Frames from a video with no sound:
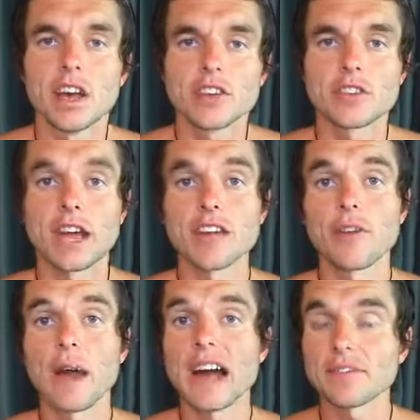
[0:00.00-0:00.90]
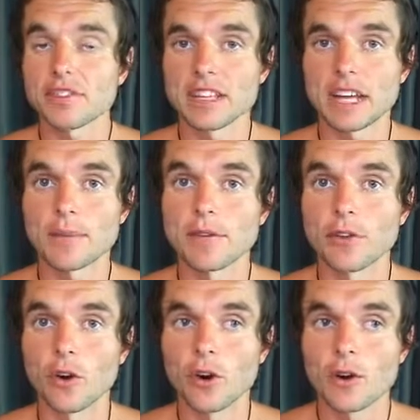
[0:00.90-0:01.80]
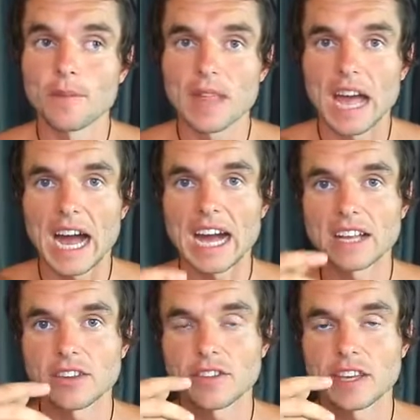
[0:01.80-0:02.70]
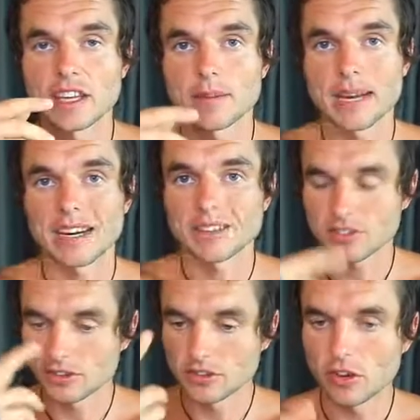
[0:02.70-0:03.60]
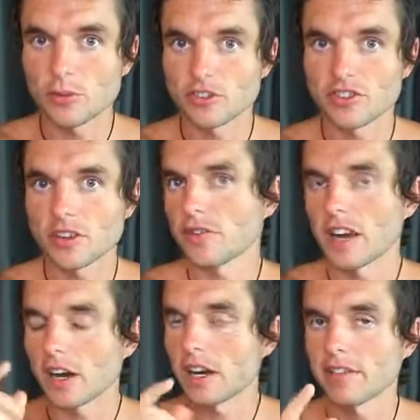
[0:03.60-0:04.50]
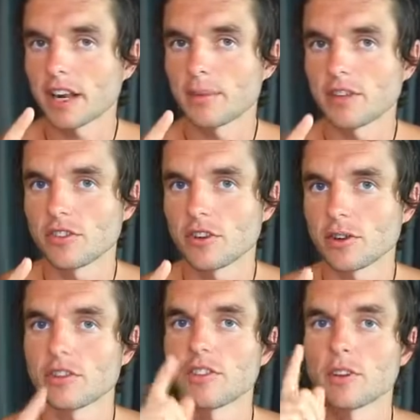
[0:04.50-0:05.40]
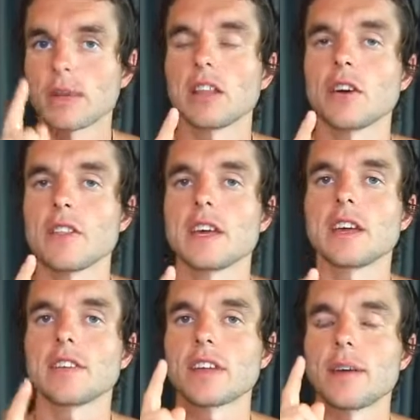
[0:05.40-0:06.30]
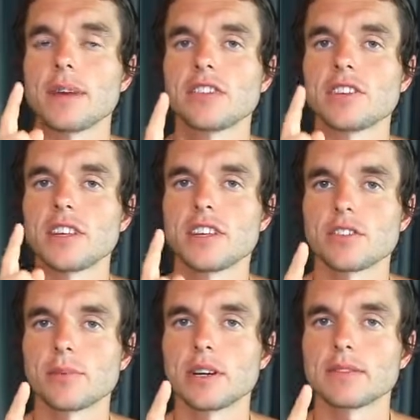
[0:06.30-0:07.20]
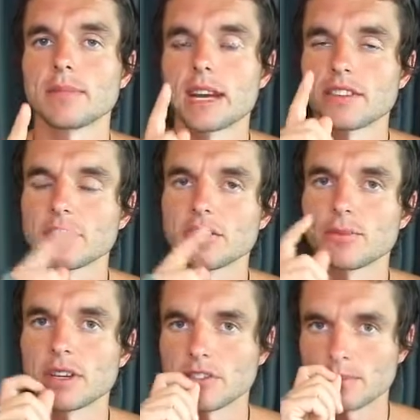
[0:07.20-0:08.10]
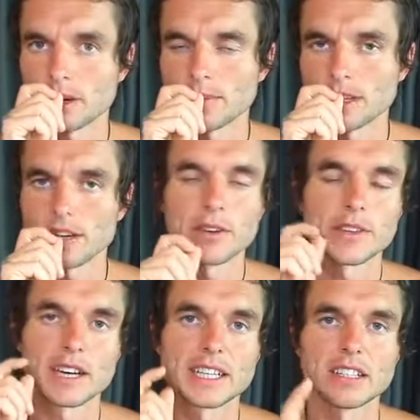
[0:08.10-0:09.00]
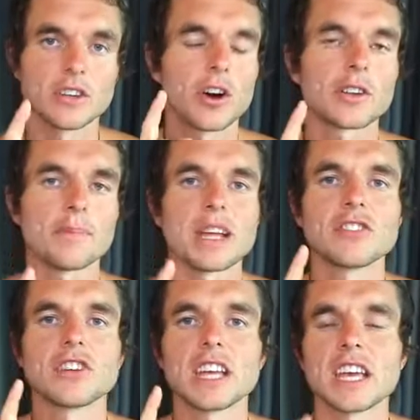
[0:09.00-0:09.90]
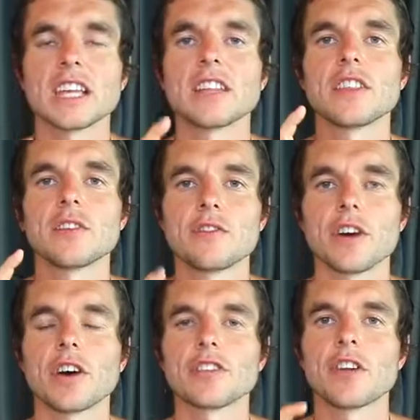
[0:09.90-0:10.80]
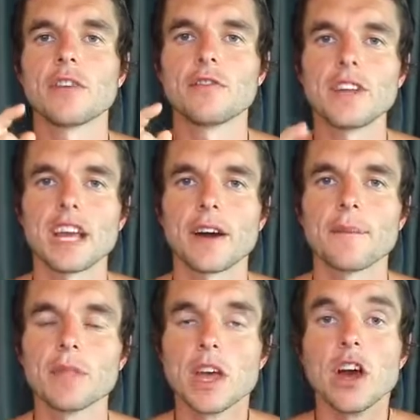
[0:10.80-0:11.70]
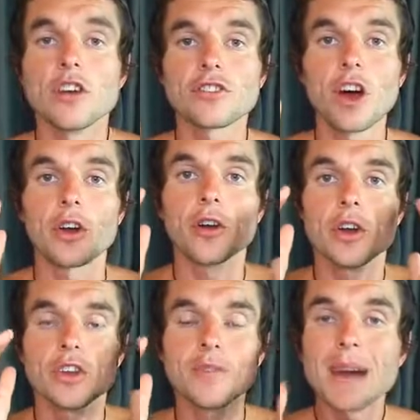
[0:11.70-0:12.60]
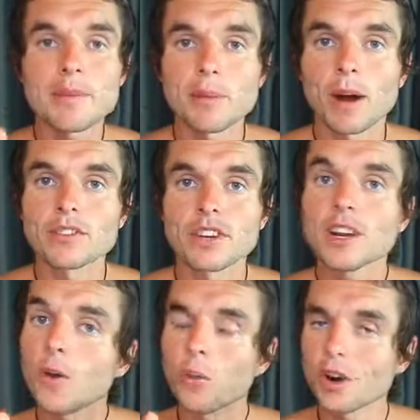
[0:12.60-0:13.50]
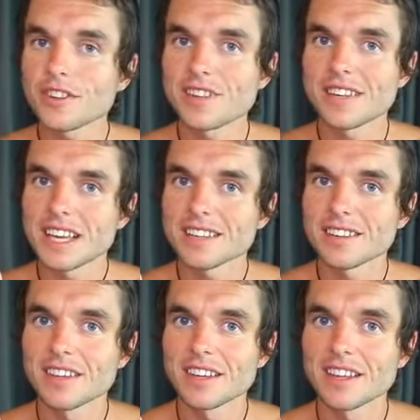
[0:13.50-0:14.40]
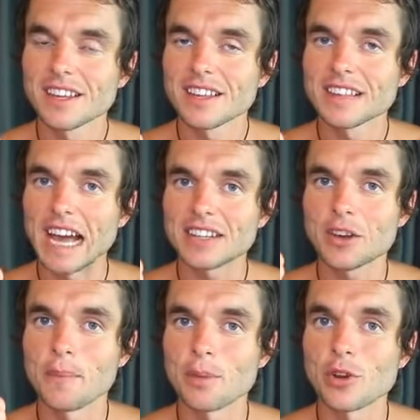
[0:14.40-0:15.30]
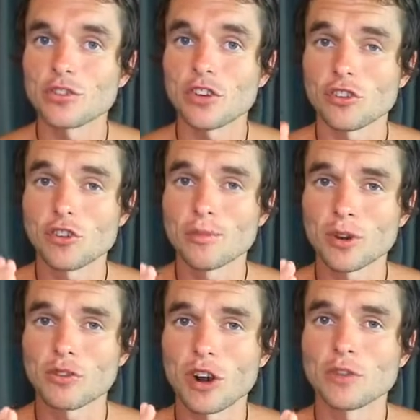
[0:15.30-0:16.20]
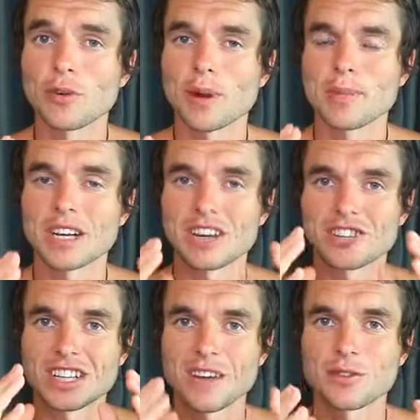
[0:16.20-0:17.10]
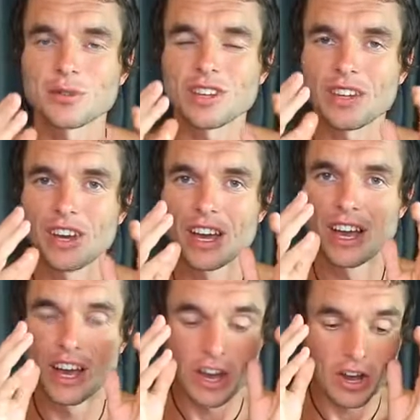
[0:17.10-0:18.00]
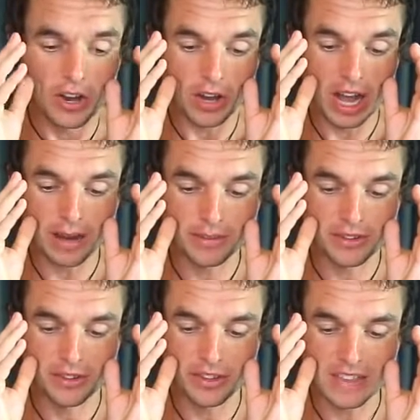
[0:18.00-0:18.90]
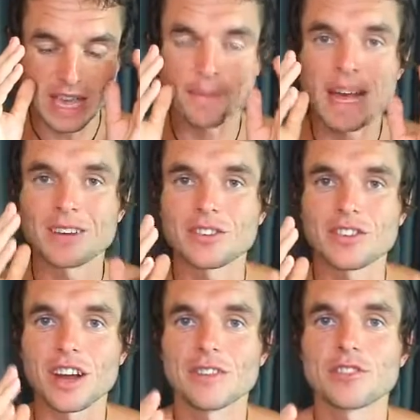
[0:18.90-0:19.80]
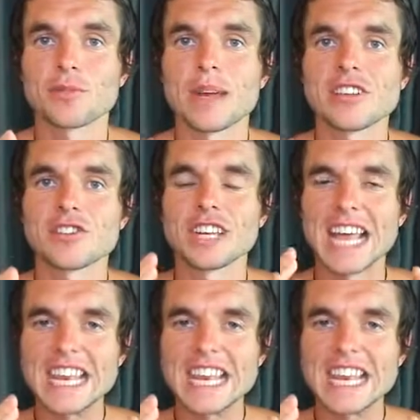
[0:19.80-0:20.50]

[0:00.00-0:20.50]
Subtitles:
So if you have seen that before and you're thinking about not watching this video, I highly recommend you do, because there's going to be a lot of things that I mentioned in this one, as I just mentioned a moment ago, that I did not mention in the first video. So you may be wondering, what is it that can boost human growth hormone production levels up to the amounts that I've just mentioned